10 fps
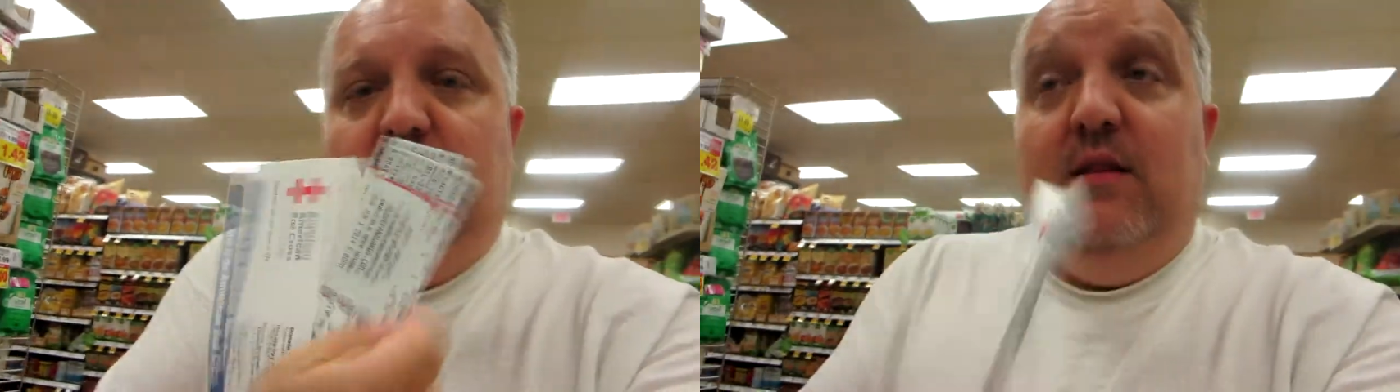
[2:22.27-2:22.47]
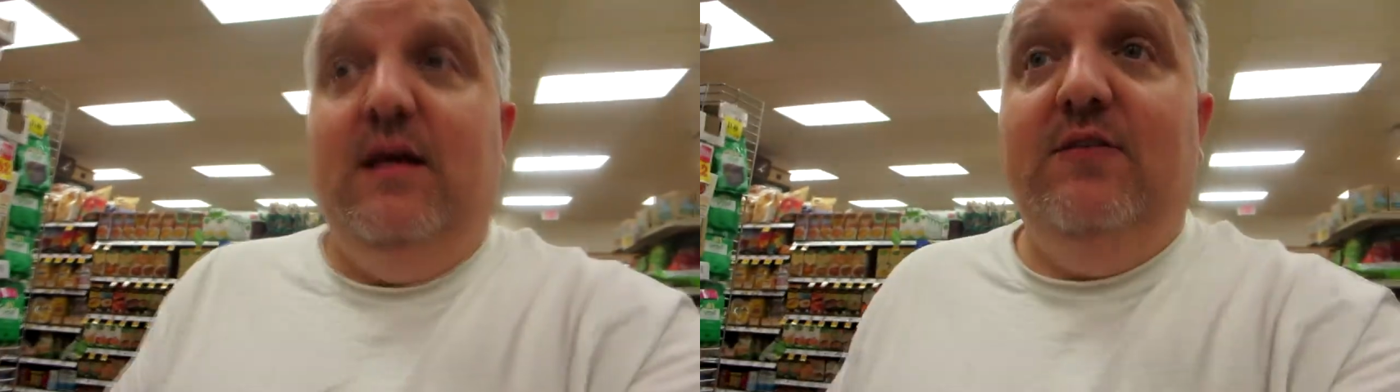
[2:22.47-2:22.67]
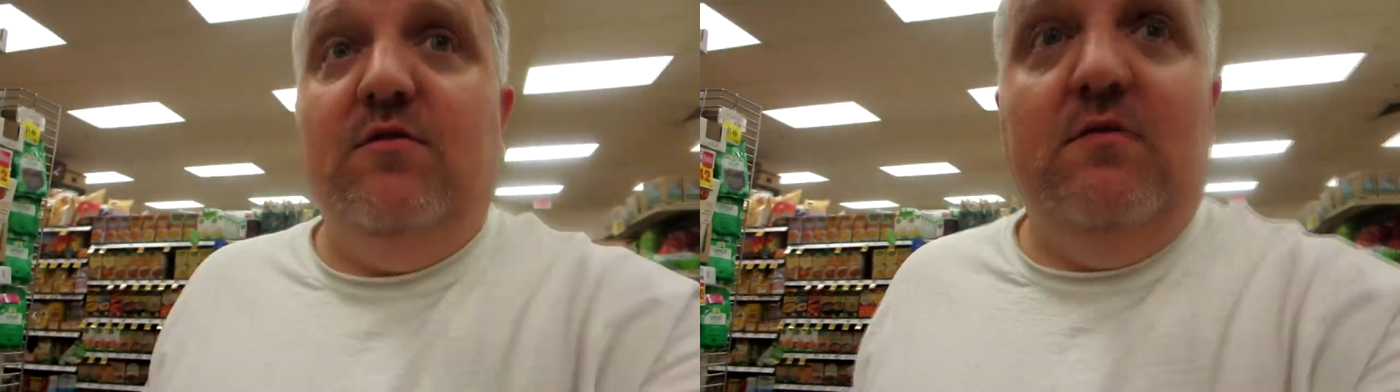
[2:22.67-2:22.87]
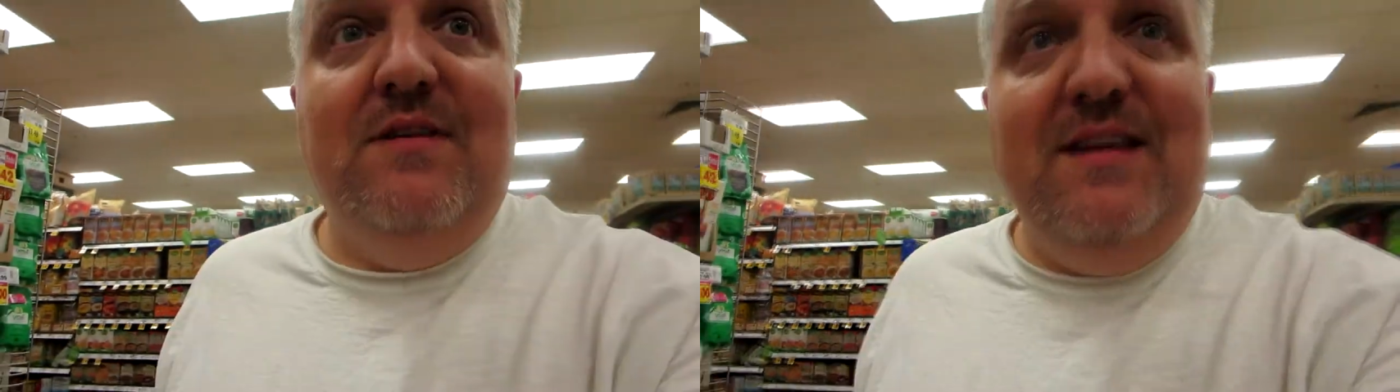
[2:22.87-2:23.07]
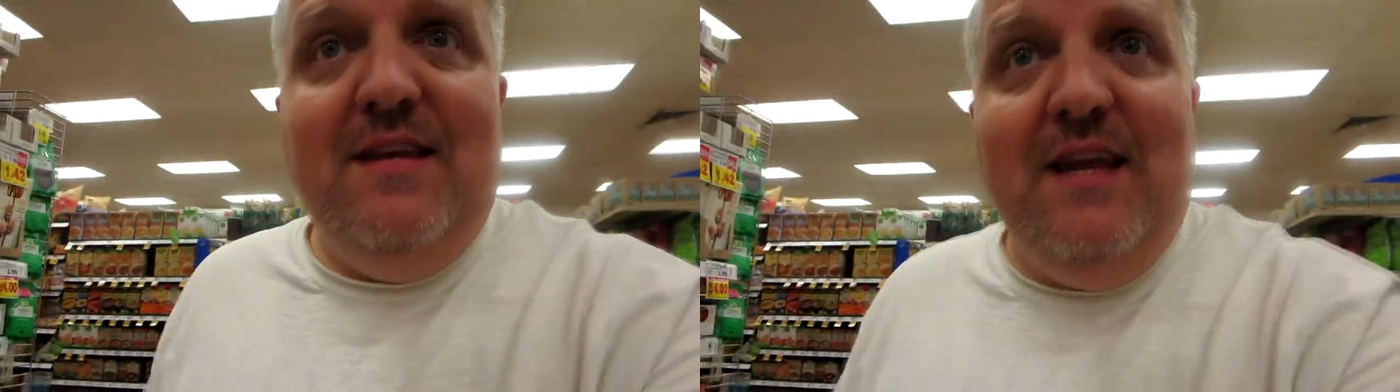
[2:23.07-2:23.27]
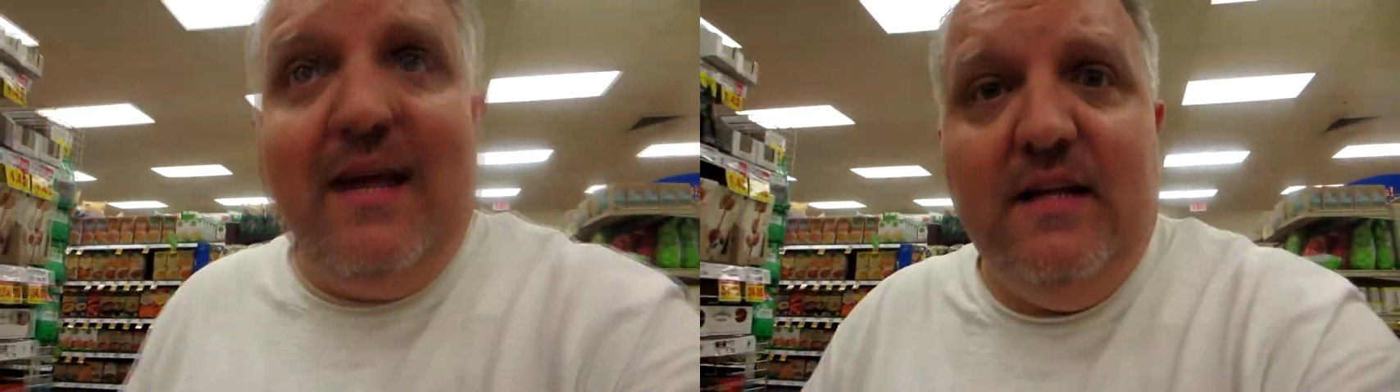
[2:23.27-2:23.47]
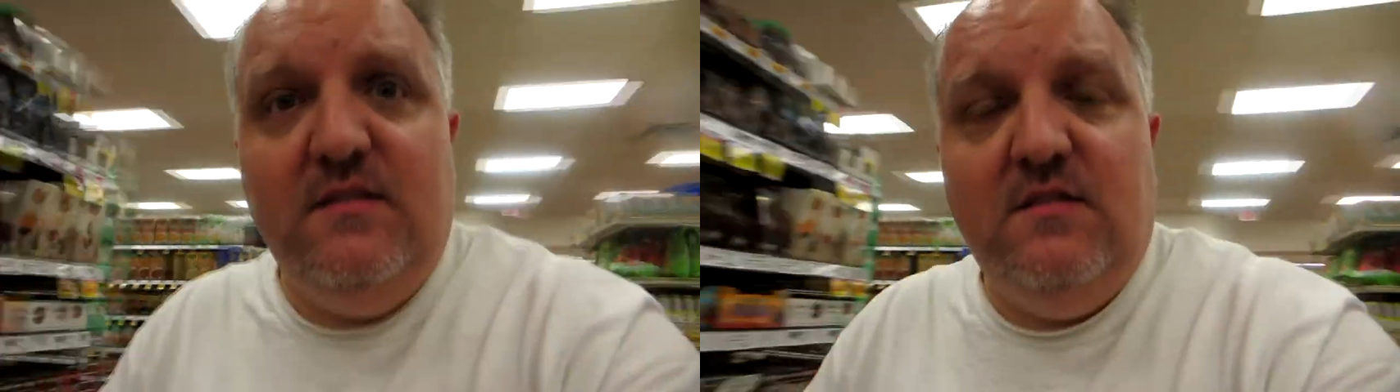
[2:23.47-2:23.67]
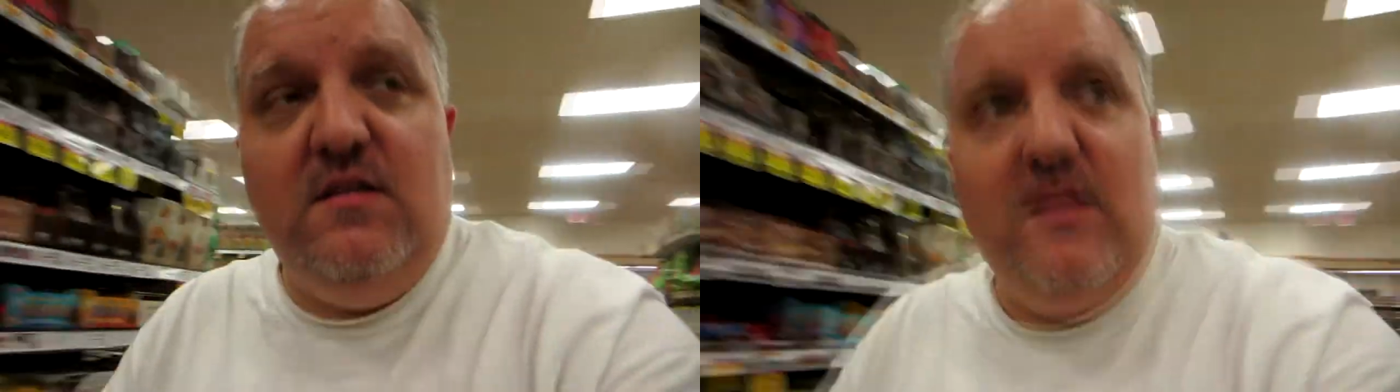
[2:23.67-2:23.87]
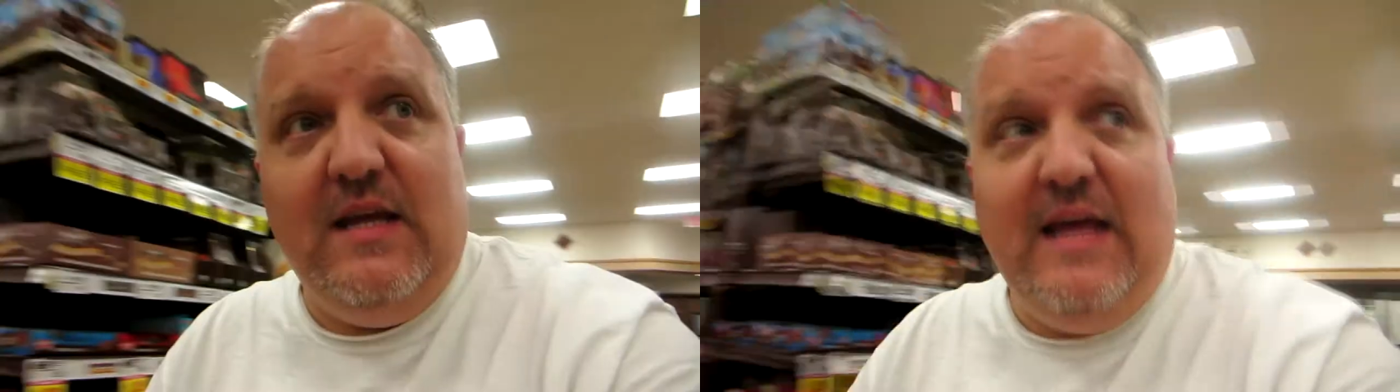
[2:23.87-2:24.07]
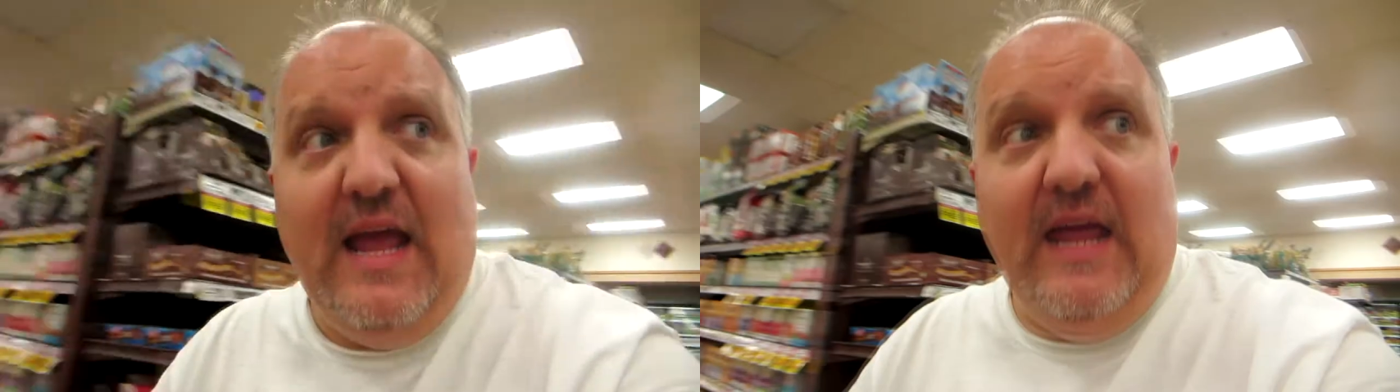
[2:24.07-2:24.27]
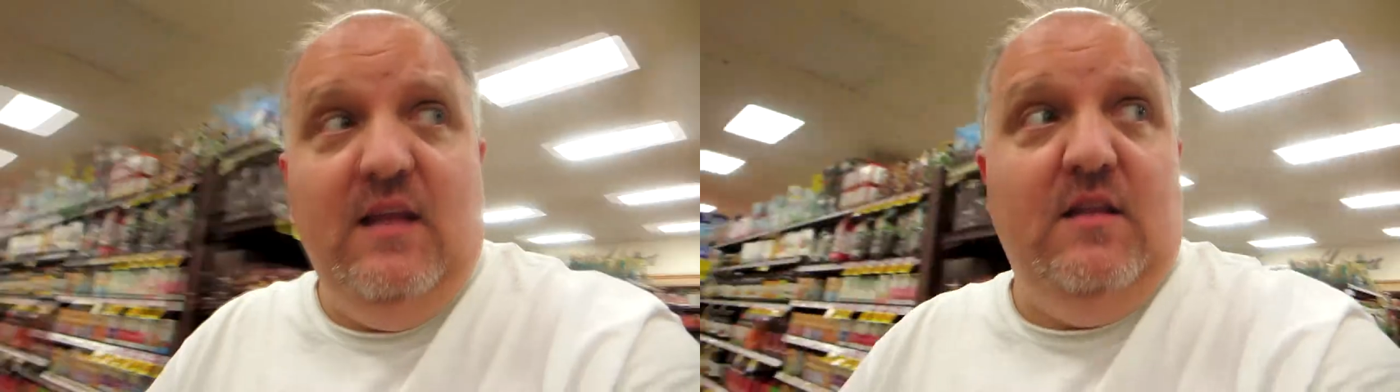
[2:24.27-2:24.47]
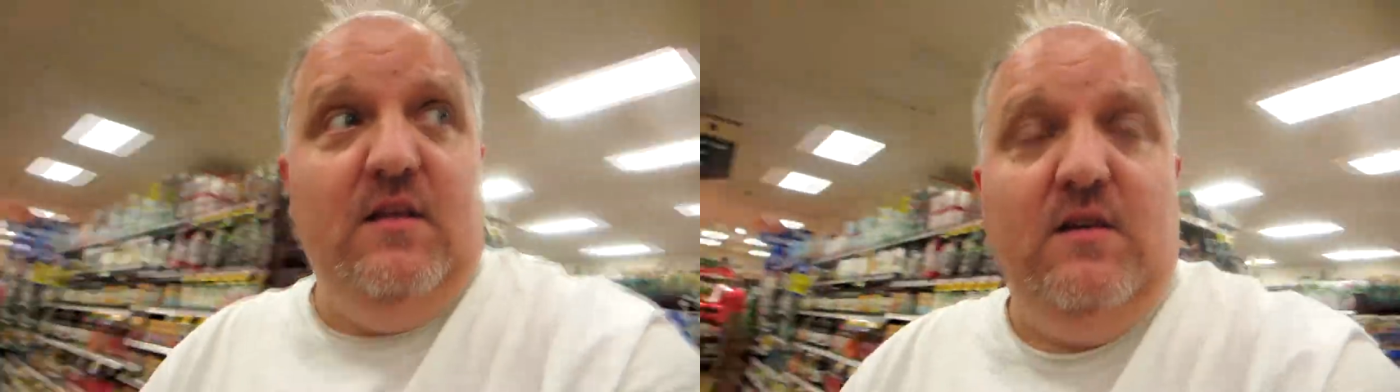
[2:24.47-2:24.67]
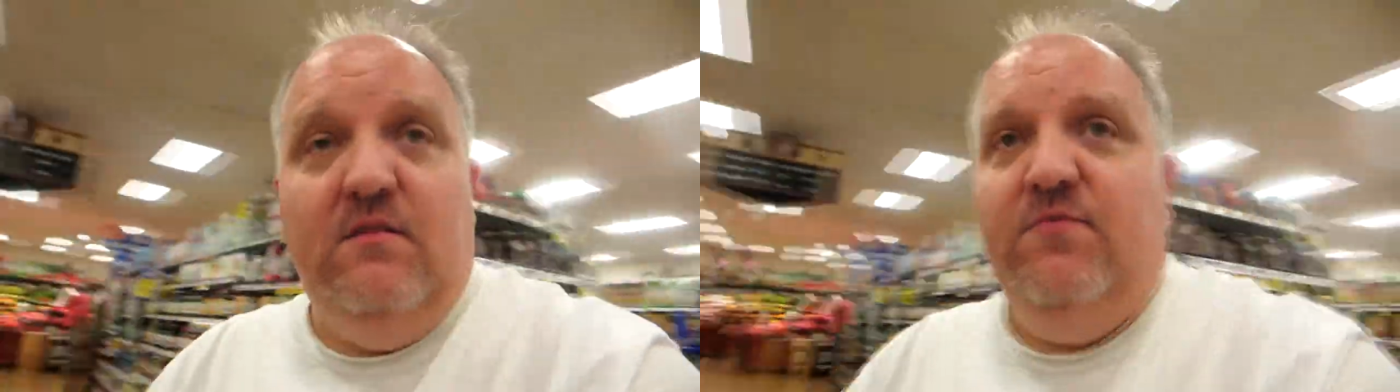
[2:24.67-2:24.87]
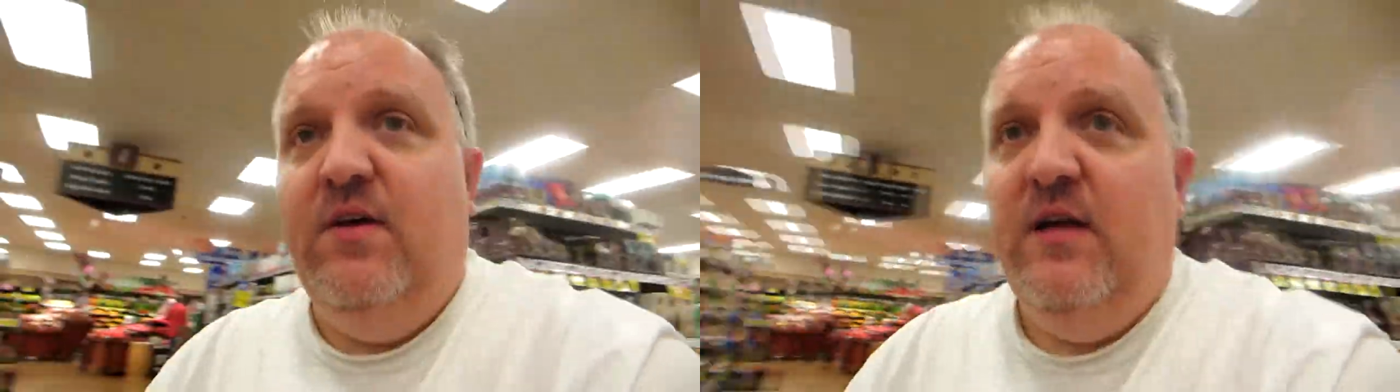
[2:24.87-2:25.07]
These are tickets to the K-Love